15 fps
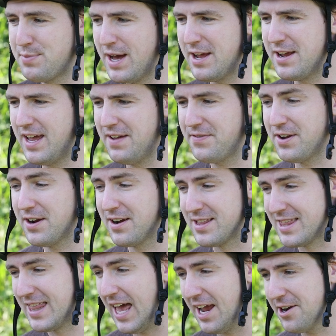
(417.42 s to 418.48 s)
But if you're a
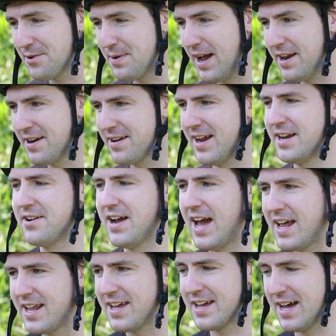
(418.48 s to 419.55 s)
lighter rider and you're
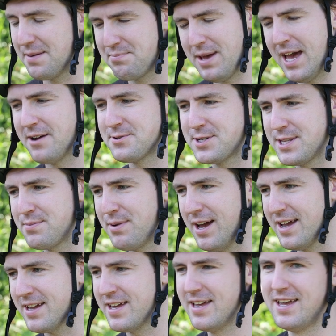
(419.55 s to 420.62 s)
adding a pound to the
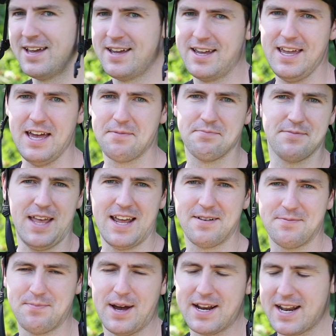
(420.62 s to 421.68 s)
bike, yeah,
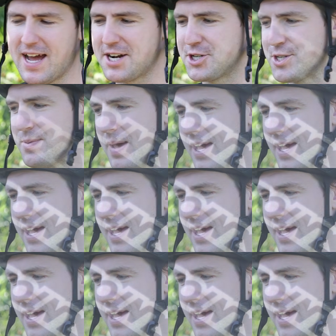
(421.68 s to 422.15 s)
that might actually